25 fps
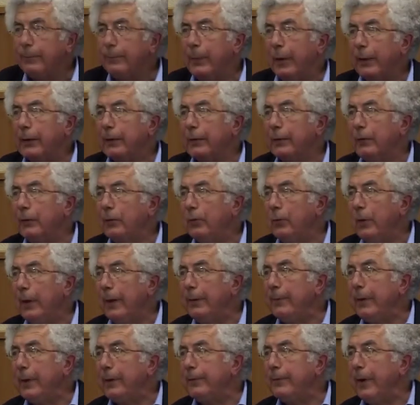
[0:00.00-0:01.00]
but to
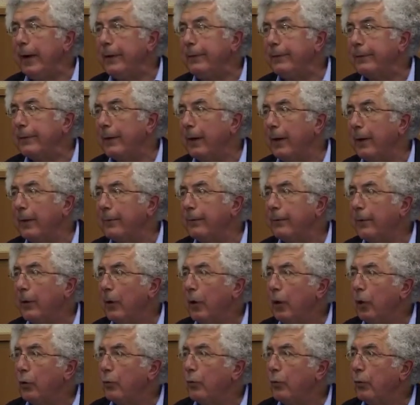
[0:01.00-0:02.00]
limit myself
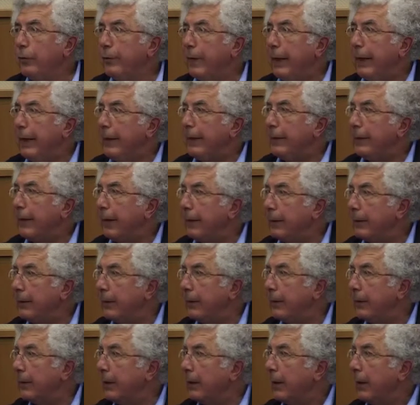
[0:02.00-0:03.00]
to the
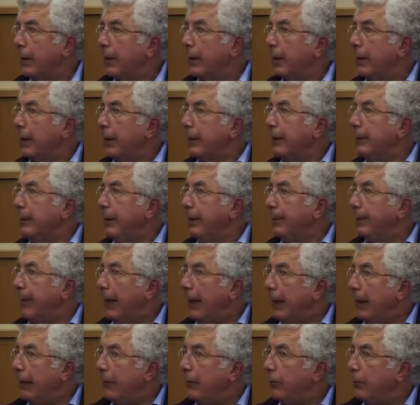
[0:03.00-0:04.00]
internal
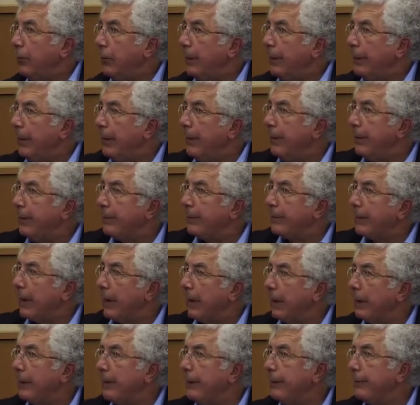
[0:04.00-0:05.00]
debate within the
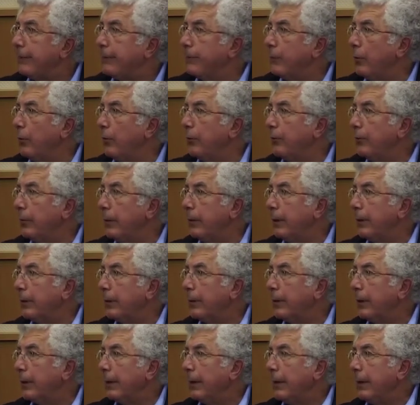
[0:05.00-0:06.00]
Zionist
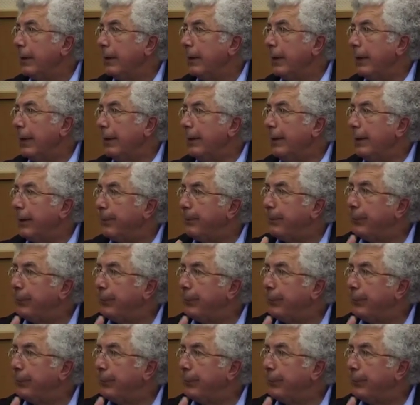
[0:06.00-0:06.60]
movement in the